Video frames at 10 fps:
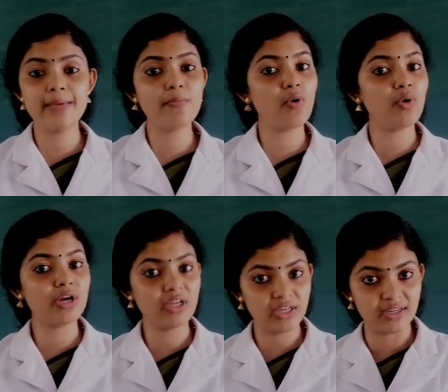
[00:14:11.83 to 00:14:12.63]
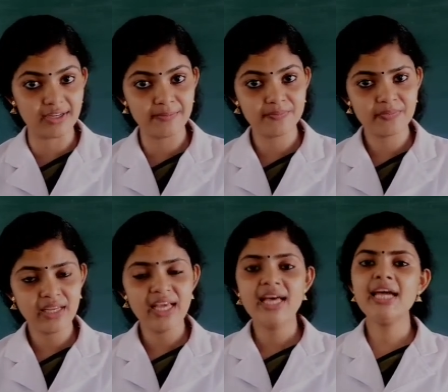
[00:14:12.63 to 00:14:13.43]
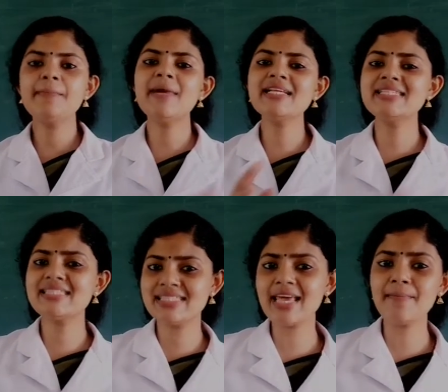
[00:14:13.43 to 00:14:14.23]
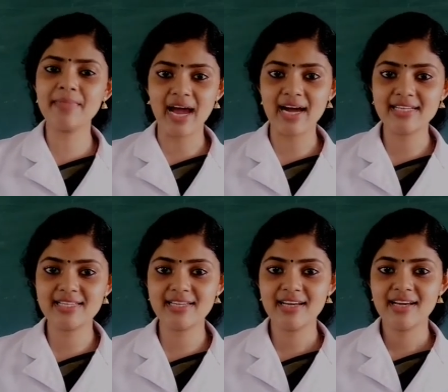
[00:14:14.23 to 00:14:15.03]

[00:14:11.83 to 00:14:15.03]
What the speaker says: him or her. It might seem that